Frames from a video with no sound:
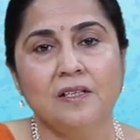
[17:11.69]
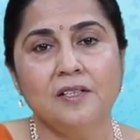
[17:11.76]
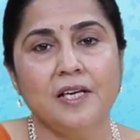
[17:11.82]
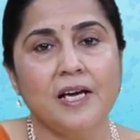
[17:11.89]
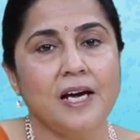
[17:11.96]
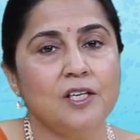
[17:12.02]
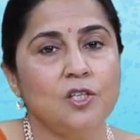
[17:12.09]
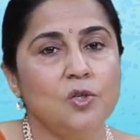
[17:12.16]

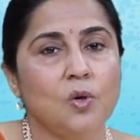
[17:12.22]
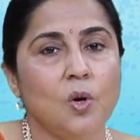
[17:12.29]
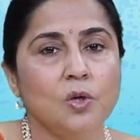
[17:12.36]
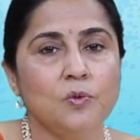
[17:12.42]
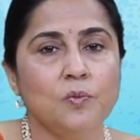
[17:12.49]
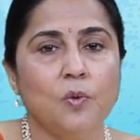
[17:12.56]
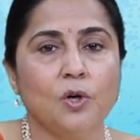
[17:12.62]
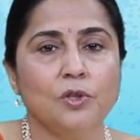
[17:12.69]
They had
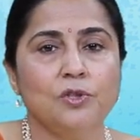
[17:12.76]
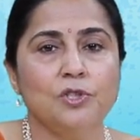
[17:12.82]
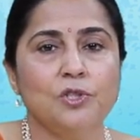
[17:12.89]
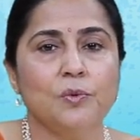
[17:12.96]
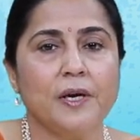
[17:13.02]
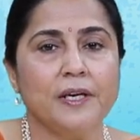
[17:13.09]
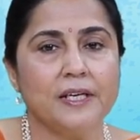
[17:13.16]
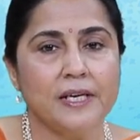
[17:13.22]
not bothered
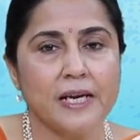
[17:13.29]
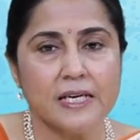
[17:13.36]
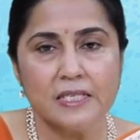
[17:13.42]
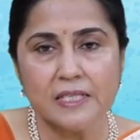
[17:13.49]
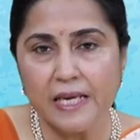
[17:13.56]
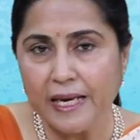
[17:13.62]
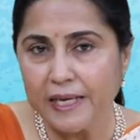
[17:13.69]
to analyze